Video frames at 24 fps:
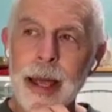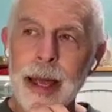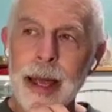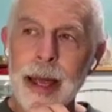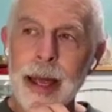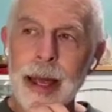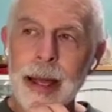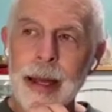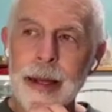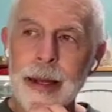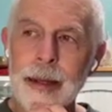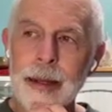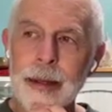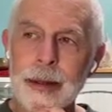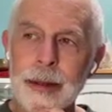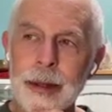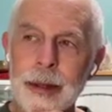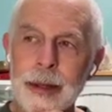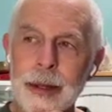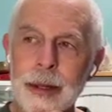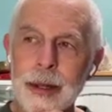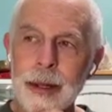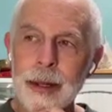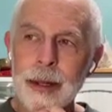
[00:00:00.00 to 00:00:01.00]

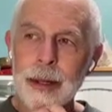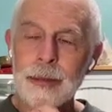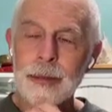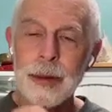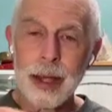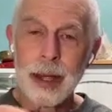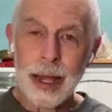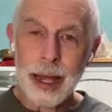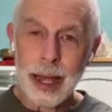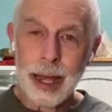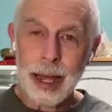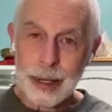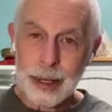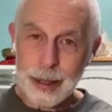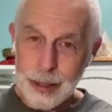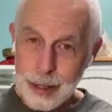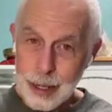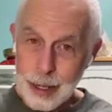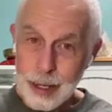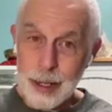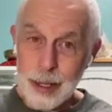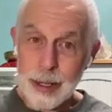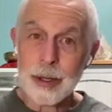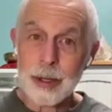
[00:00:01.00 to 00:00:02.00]
and they
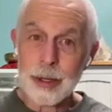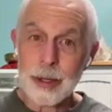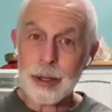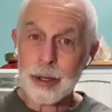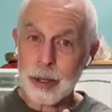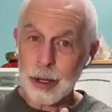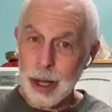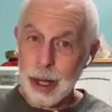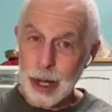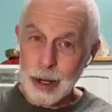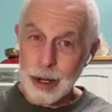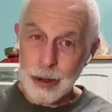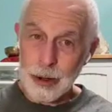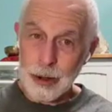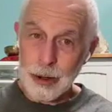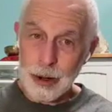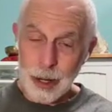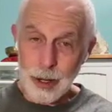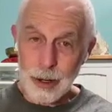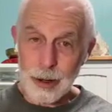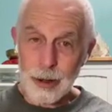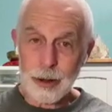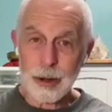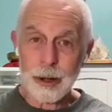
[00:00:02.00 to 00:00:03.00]
had kids out
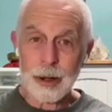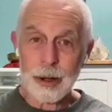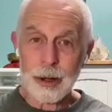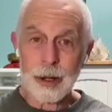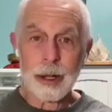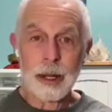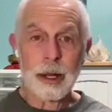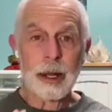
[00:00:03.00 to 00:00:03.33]
here,